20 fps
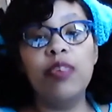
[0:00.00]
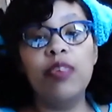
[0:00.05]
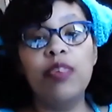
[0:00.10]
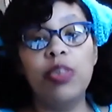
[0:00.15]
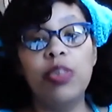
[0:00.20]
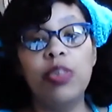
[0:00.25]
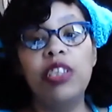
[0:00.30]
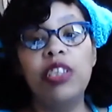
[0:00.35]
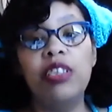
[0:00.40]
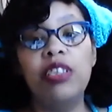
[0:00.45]
when
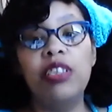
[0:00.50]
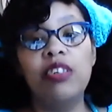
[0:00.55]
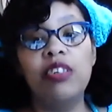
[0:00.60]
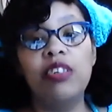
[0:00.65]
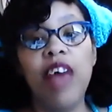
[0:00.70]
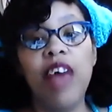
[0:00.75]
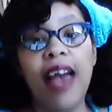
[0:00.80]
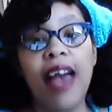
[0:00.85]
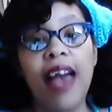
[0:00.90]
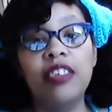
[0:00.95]
she's still
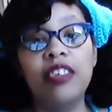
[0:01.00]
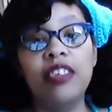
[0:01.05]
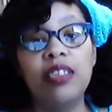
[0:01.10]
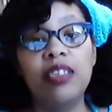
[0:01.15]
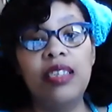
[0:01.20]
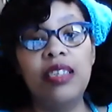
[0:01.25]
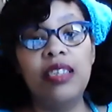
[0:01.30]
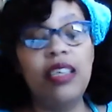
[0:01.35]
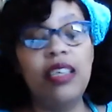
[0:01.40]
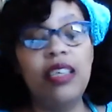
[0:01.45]

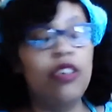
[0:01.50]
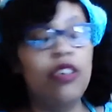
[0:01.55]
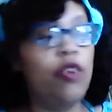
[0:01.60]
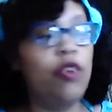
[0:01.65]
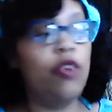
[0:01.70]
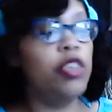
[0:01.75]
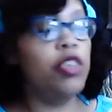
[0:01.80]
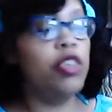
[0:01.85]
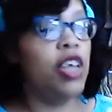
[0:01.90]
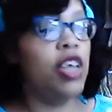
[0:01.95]
actually knit and
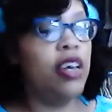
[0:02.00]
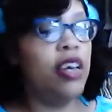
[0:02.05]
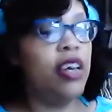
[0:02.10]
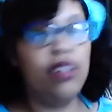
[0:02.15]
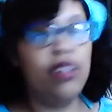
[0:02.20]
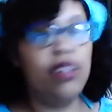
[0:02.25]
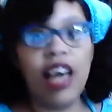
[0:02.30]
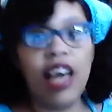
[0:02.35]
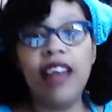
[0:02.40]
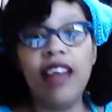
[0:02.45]
crochet,
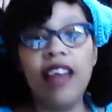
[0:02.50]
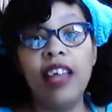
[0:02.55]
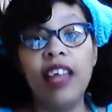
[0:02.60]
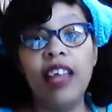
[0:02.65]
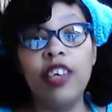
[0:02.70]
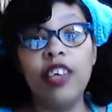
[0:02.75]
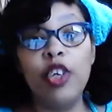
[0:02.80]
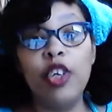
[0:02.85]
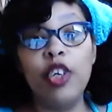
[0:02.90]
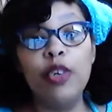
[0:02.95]
kind of
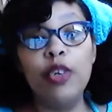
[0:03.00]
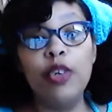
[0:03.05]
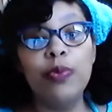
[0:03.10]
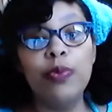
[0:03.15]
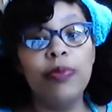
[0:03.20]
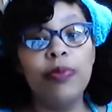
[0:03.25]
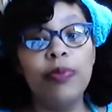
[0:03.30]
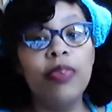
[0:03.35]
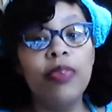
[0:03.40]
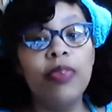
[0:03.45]
like you.
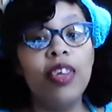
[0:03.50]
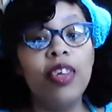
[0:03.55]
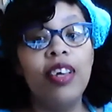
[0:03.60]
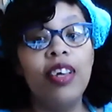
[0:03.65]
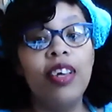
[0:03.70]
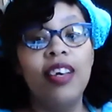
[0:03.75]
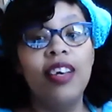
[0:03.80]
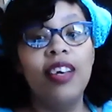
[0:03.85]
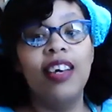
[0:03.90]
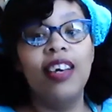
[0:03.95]

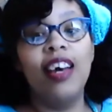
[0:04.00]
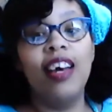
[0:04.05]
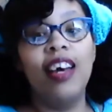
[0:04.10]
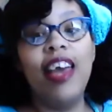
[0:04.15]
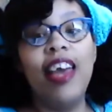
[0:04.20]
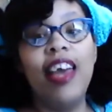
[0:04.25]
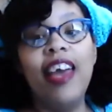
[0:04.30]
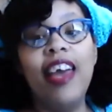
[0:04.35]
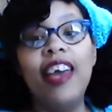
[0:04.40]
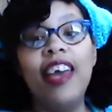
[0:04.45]

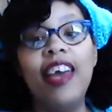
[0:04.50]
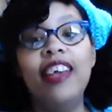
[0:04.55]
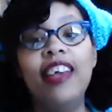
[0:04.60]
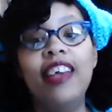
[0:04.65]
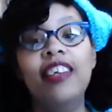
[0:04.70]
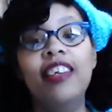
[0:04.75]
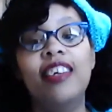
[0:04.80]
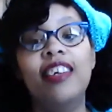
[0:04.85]
And